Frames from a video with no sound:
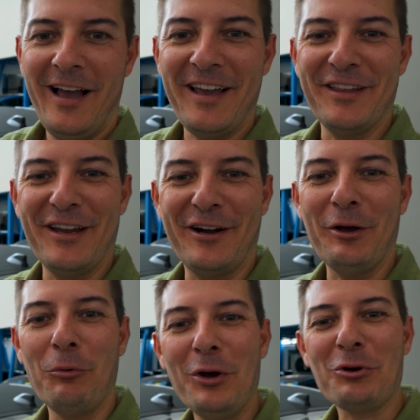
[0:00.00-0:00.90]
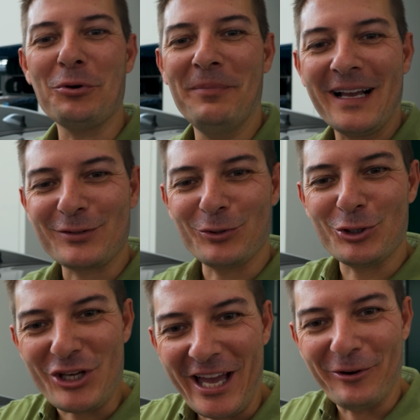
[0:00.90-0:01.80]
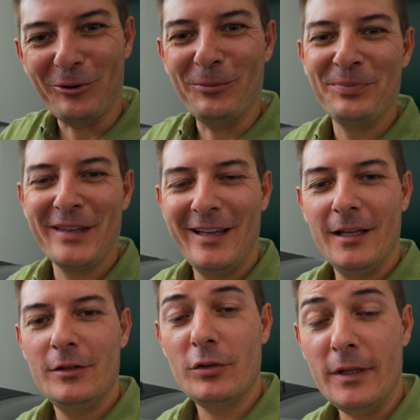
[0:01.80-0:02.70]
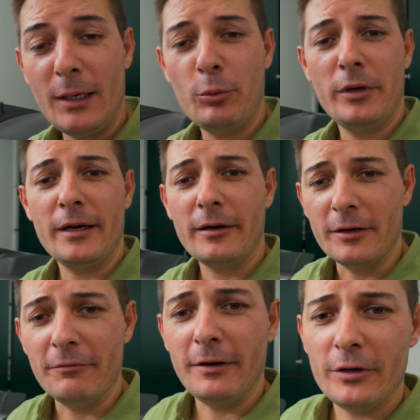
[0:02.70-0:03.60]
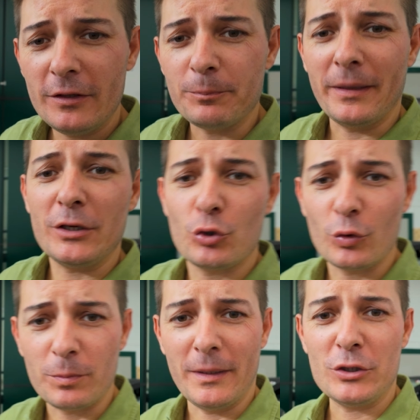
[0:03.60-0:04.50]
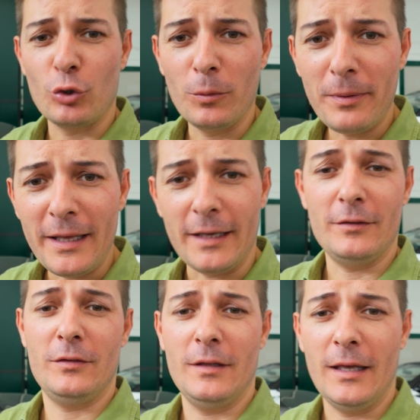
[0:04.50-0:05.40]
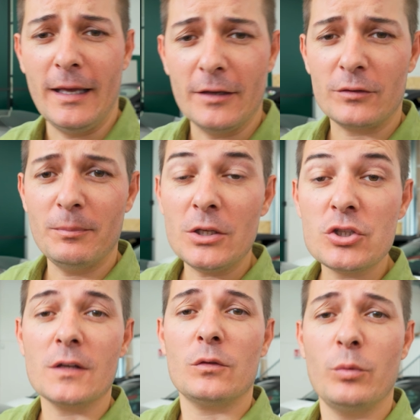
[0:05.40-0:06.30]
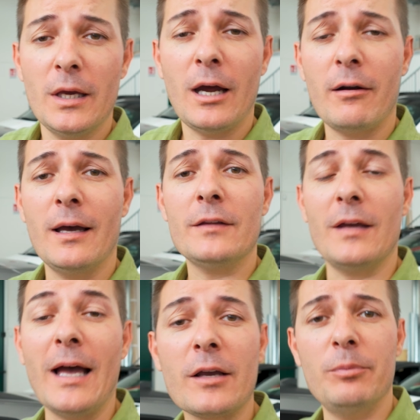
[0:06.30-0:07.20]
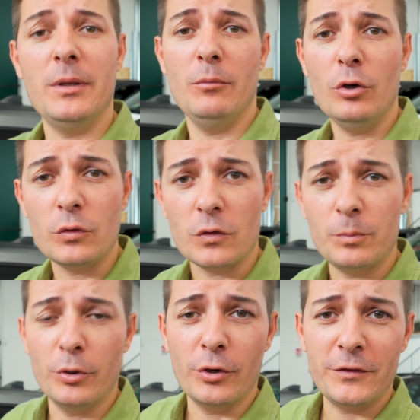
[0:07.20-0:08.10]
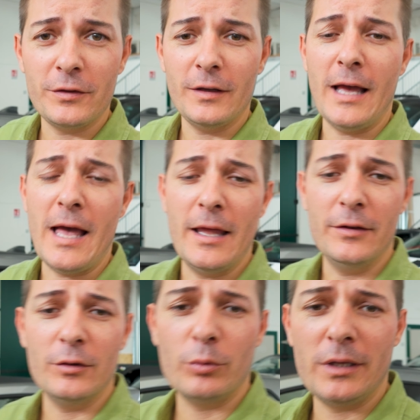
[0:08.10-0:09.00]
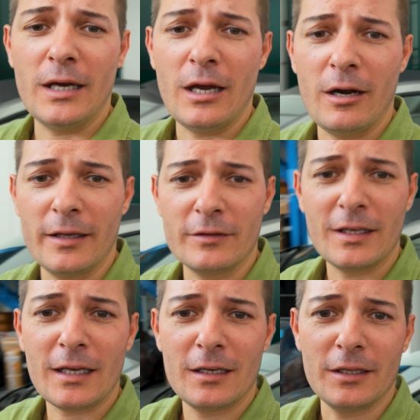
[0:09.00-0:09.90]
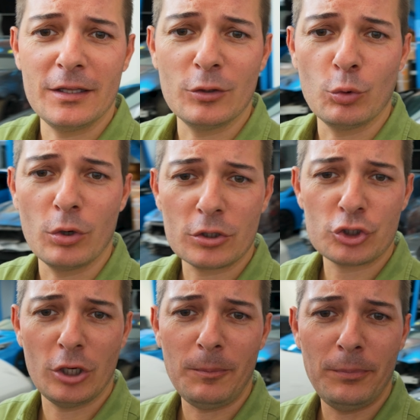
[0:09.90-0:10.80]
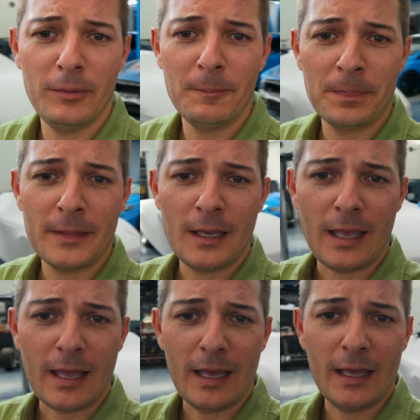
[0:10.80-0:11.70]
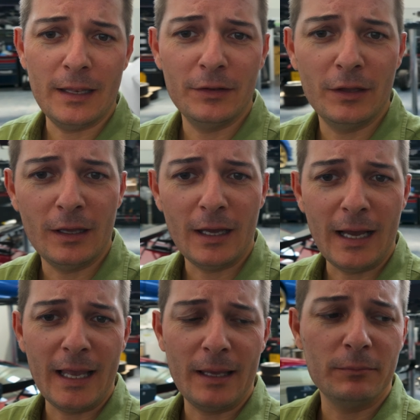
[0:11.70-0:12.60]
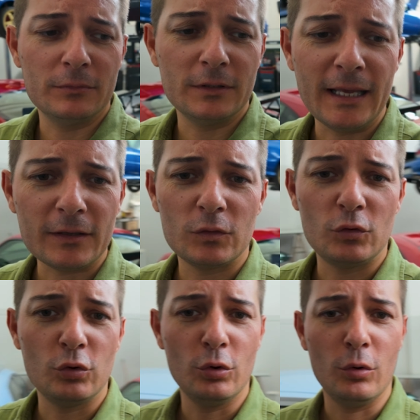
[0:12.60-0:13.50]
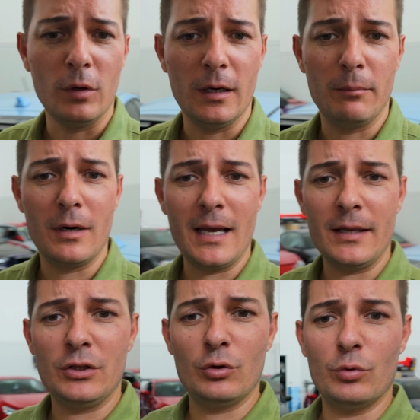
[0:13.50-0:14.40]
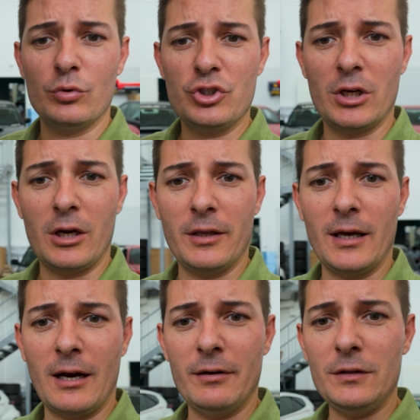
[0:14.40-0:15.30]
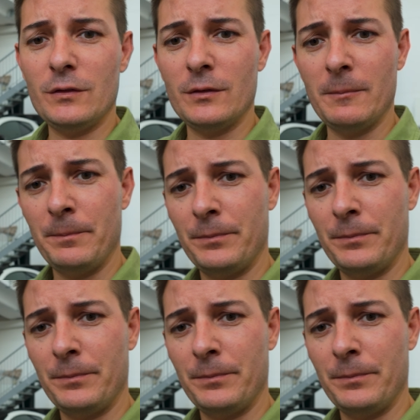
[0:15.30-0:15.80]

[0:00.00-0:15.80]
Hi there and welcome back to the channel. Today we are in a very special place, and as much as we are at ACME Motorsport and we are exactly in the workshop, and I am next to a brand new GR Yaris.